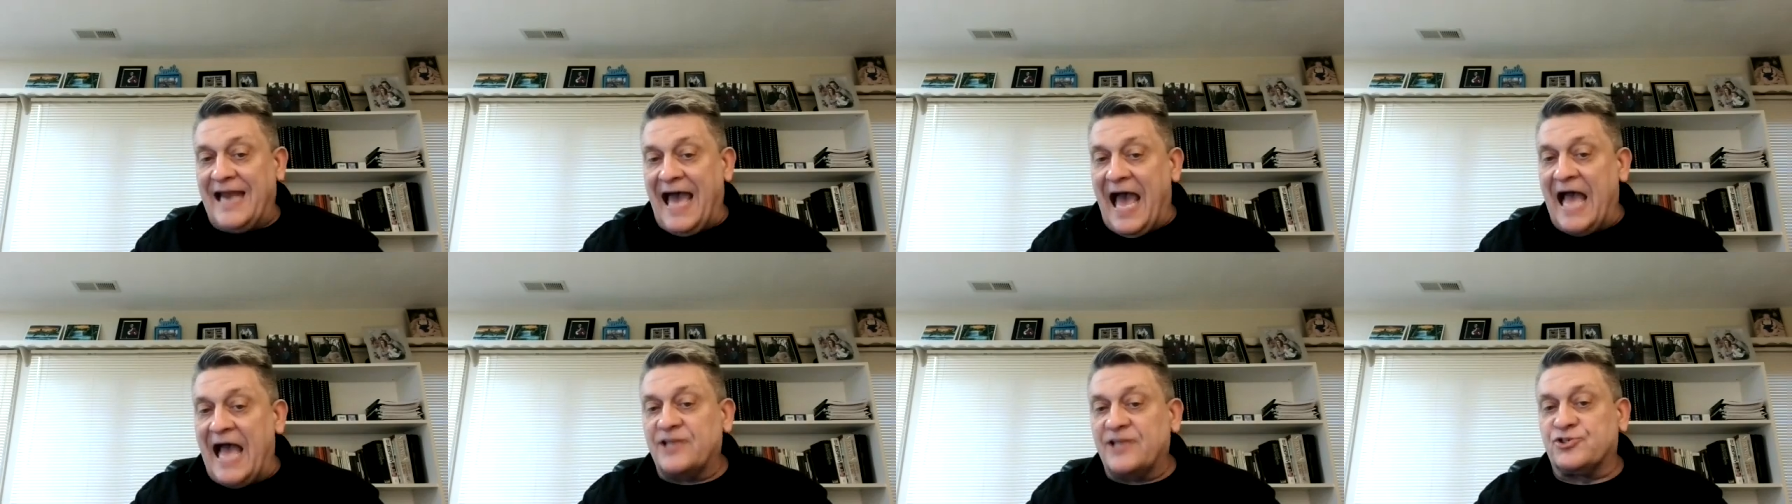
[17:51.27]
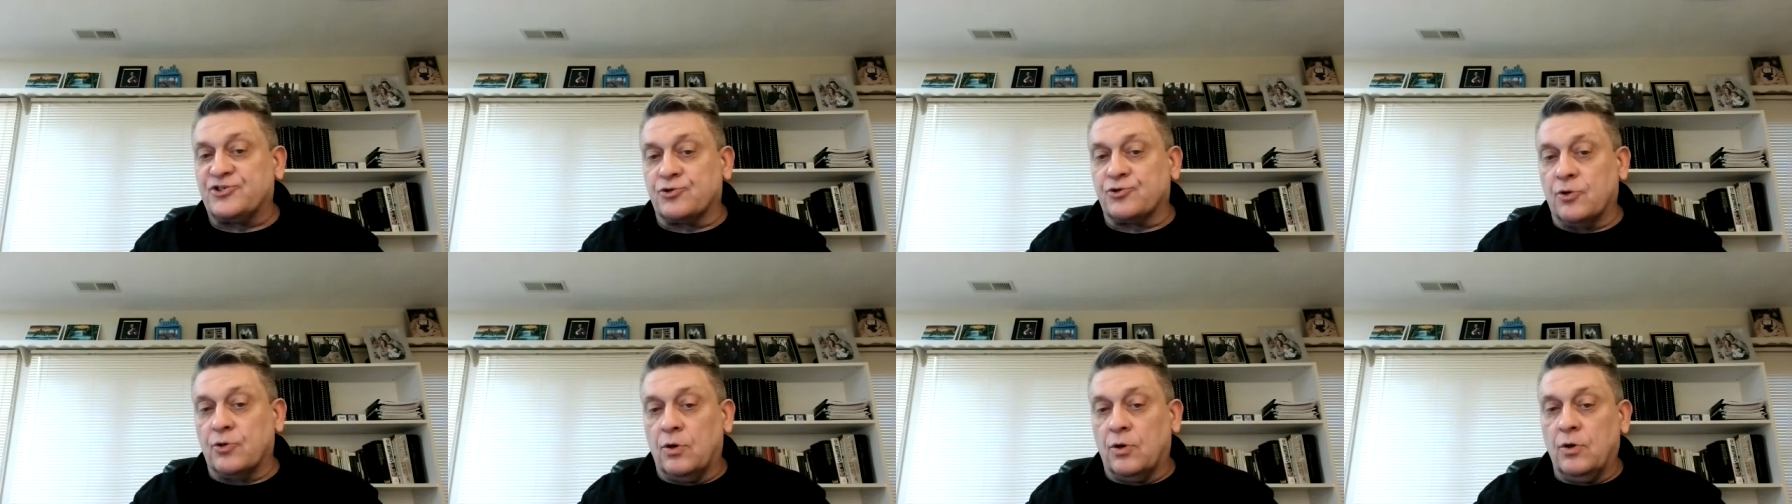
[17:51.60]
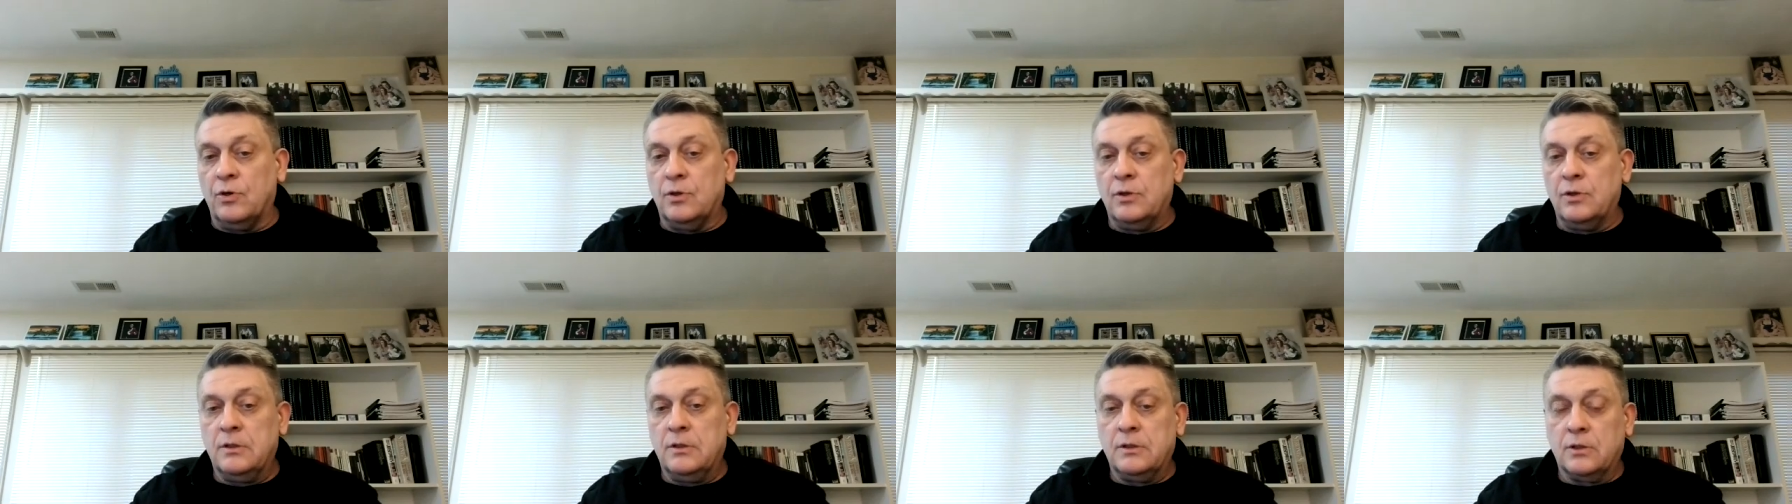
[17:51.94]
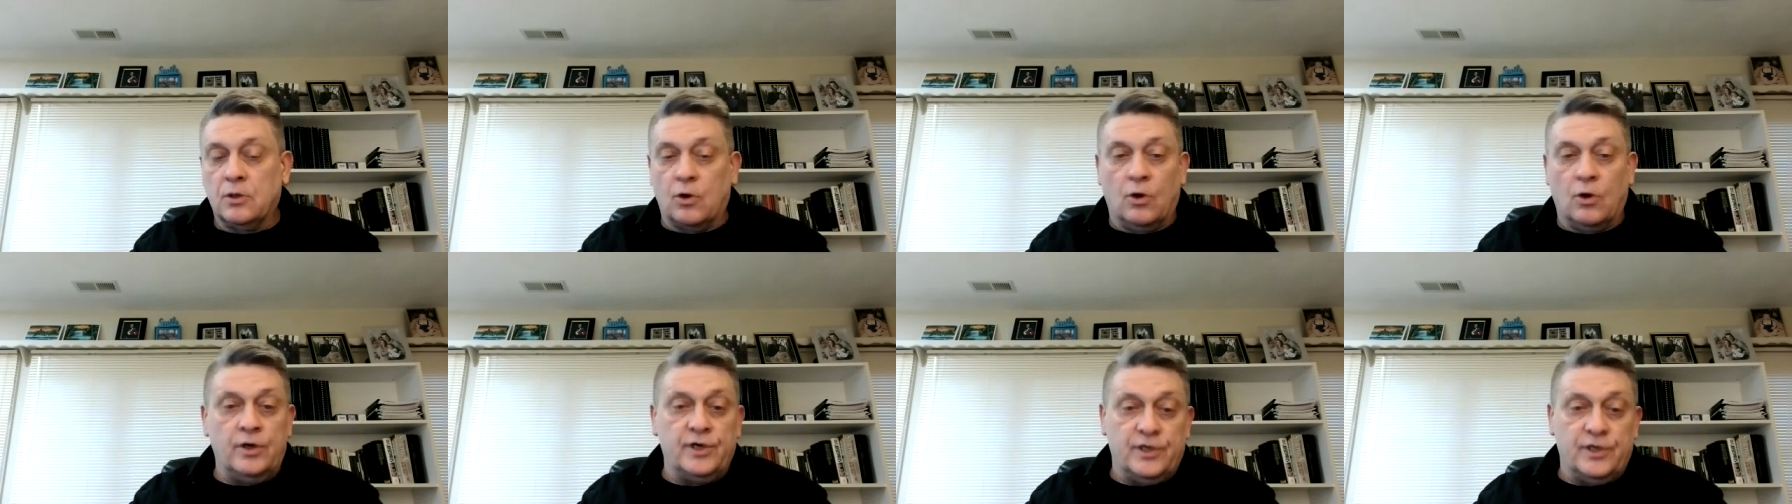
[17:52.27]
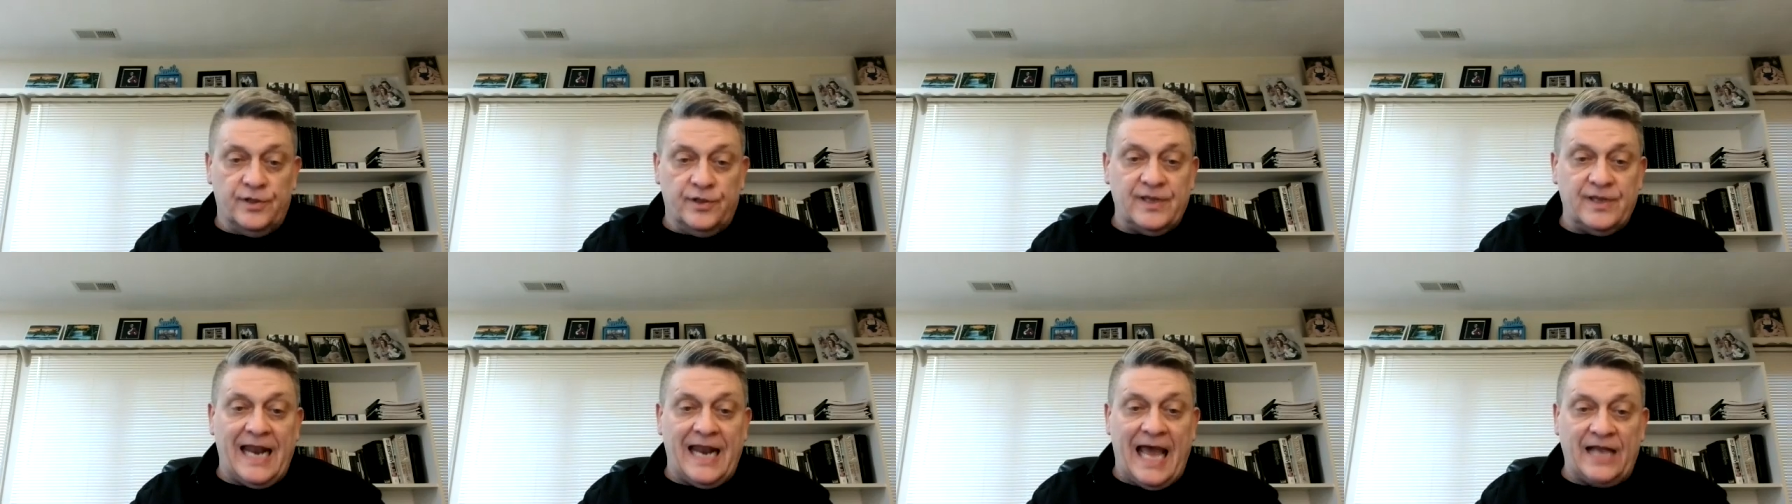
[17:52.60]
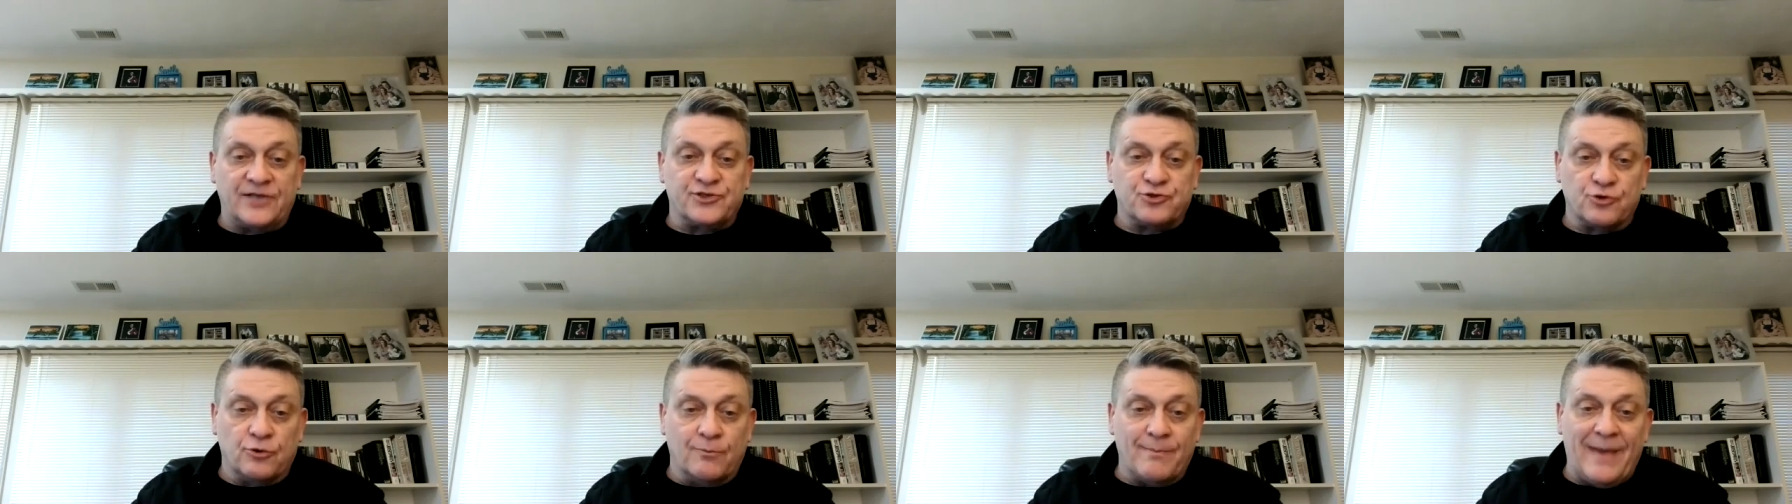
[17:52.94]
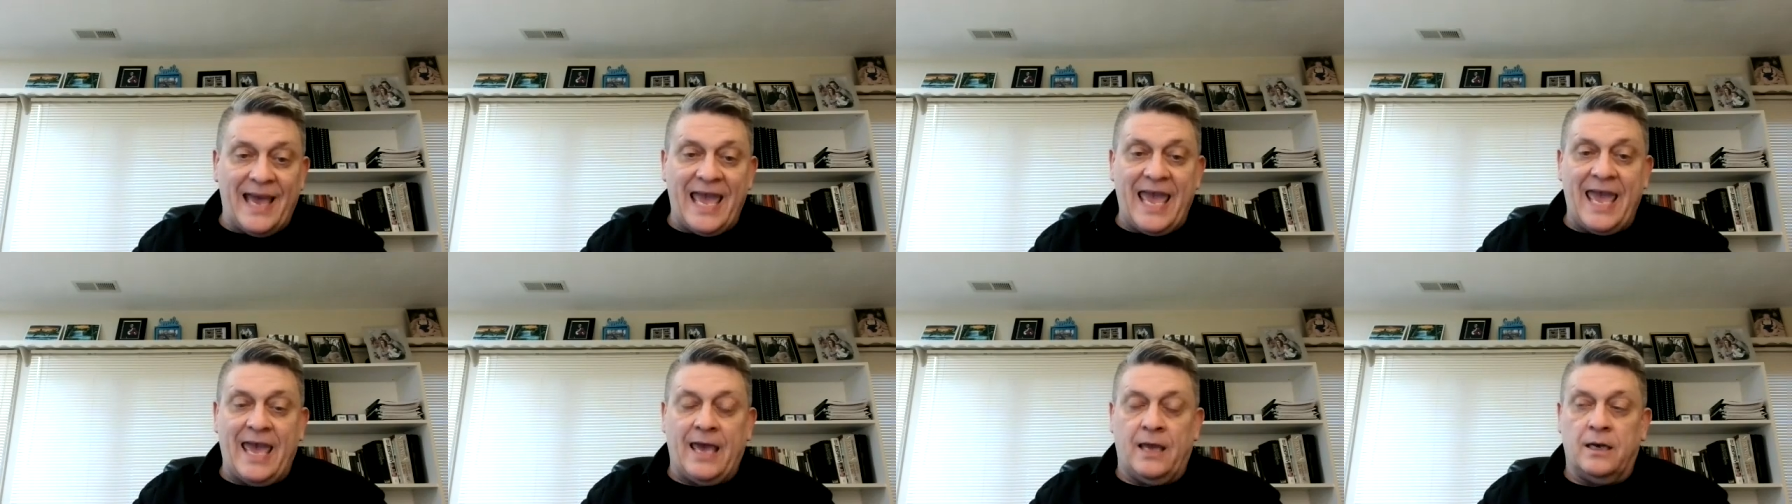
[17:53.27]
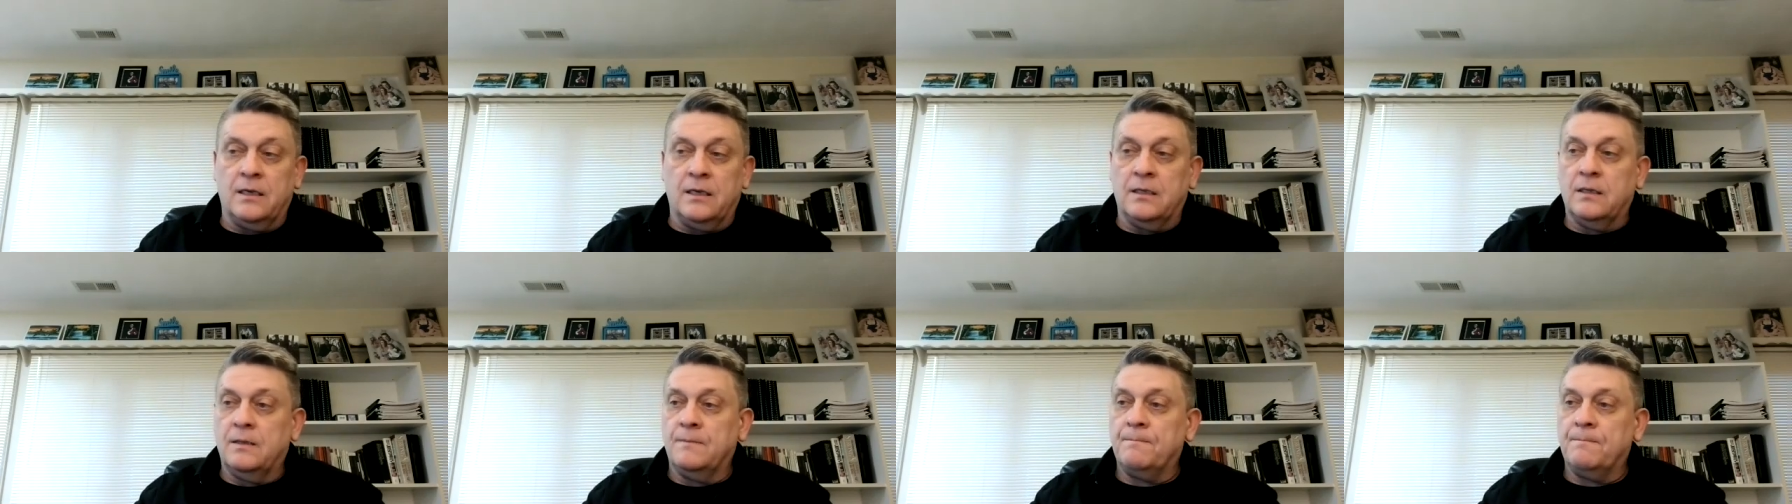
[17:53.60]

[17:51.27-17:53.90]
natural man.